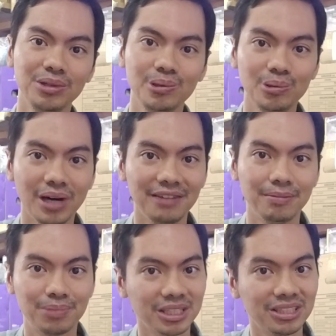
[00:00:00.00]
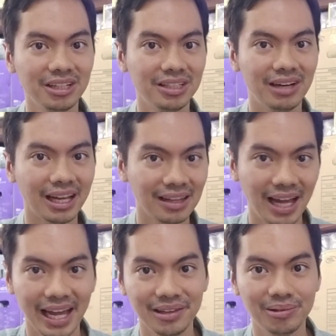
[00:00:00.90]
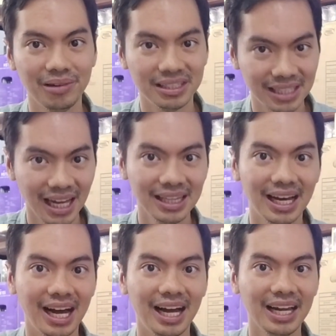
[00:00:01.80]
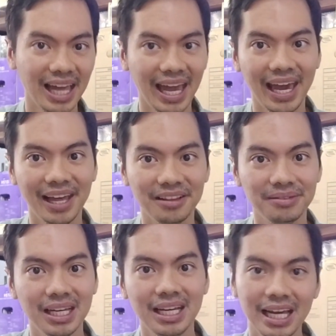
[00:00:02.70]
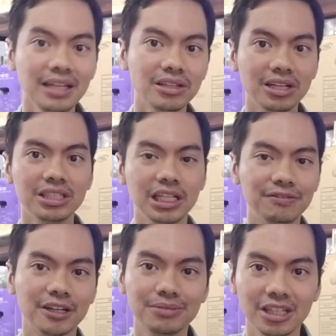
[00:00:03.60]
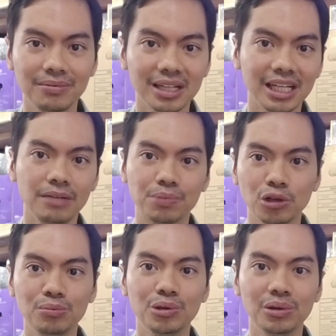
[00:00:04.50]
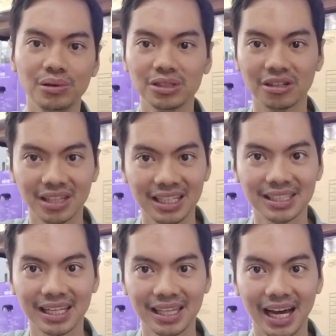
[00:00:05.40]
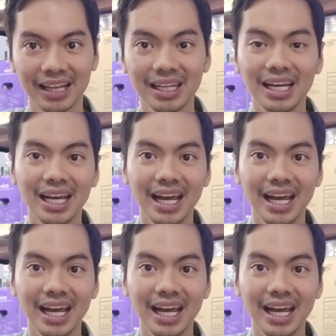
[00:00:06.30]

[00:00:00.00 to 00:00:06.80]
You do have a personal direct line to Lazada, and in turn, she informs you about any promos or things like that.